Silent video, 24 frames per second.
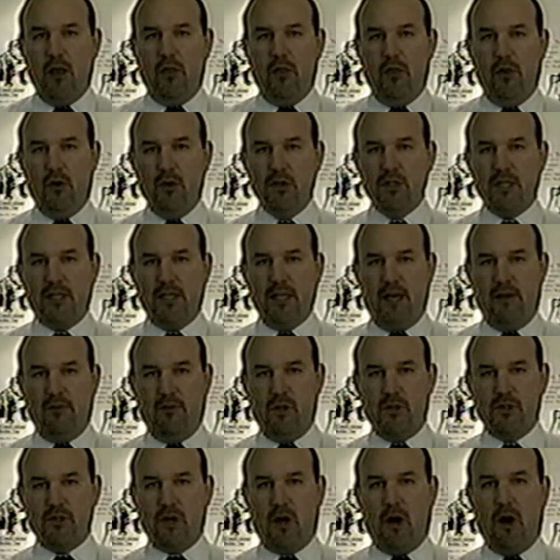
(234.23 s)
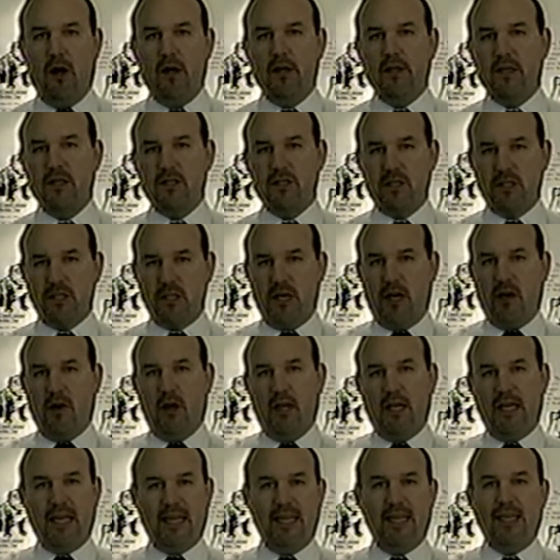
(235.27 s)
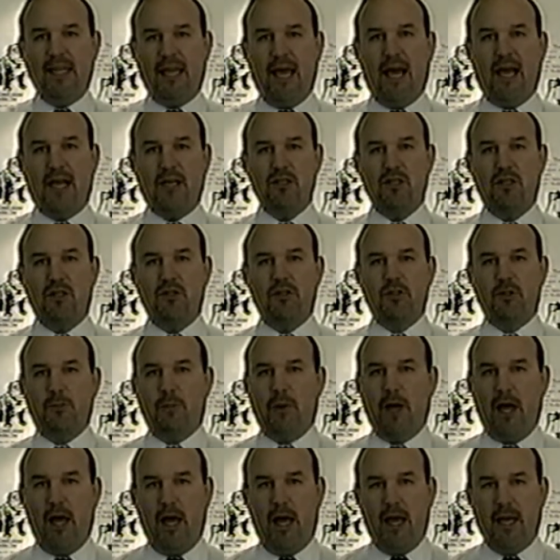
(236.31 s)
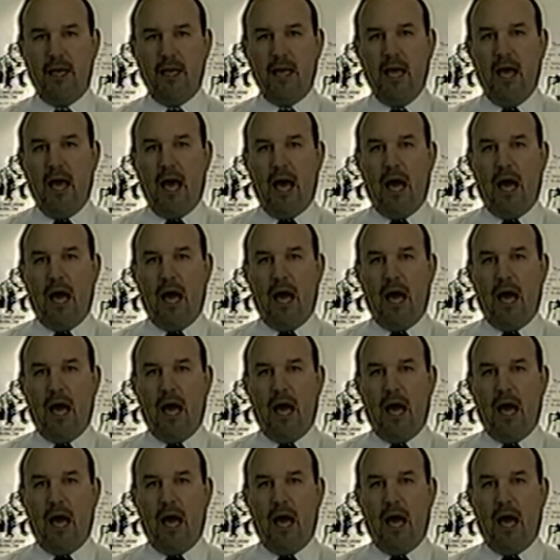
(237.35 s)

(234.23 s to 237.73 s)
Those levels aren't necessarily in the axial spine,